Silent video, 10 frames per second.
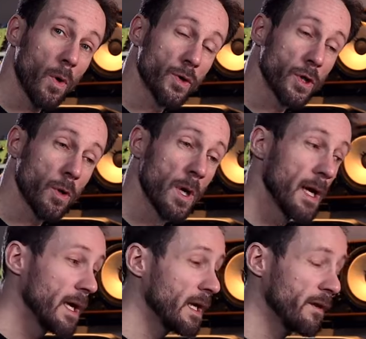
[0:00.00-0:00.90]
Audio.
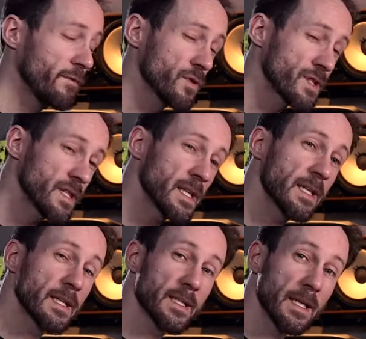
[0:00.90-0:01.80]
If you
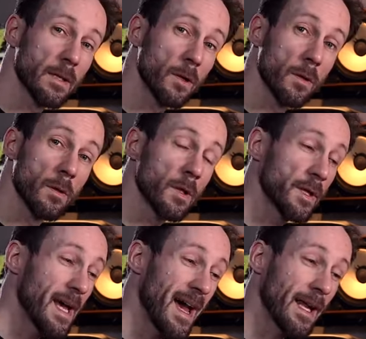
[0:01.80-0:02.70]
send a signal,
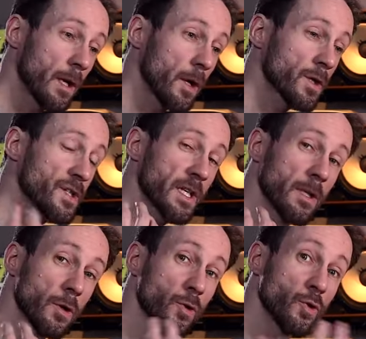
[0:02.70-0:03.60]
an analog
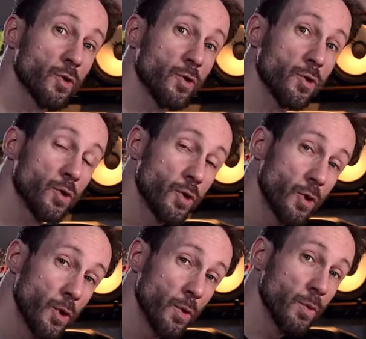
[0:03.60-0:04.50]
signal
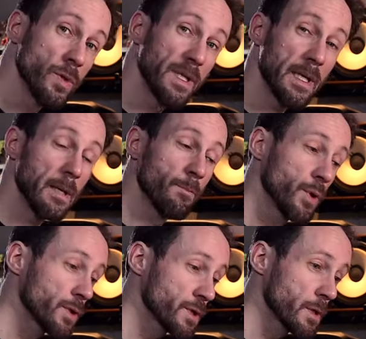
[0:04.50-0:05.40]
to the
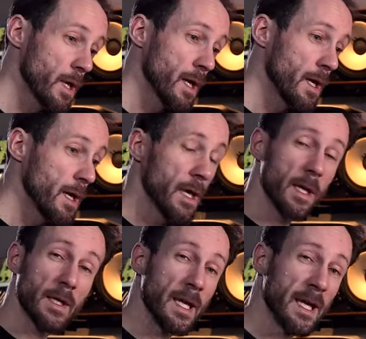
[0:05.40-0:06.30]
inputs,
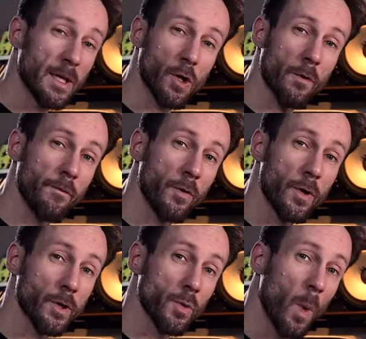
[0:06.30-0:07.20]
they get
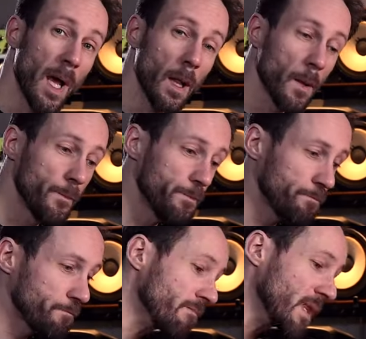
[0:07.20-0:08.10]
converted well,
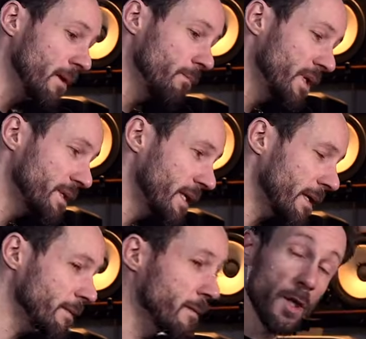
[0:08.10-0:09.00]
but then